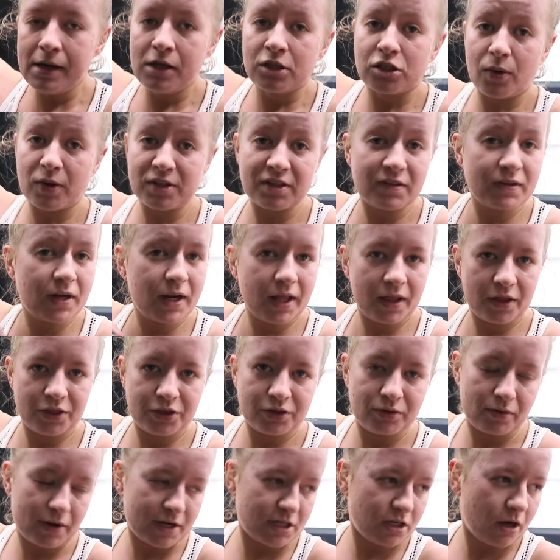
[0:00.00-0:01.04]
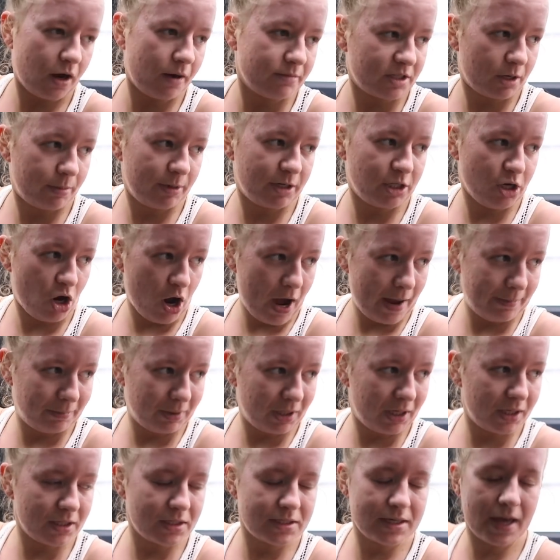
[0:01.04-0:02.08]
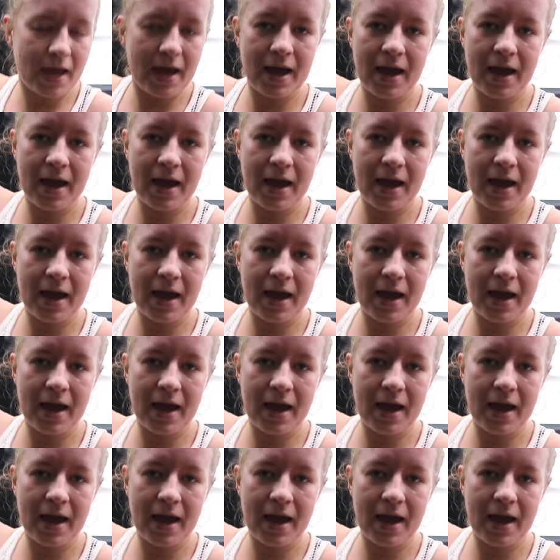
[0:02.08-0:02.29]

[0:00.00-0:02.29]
So once I've done that 3 times, that'll be 9 minutes.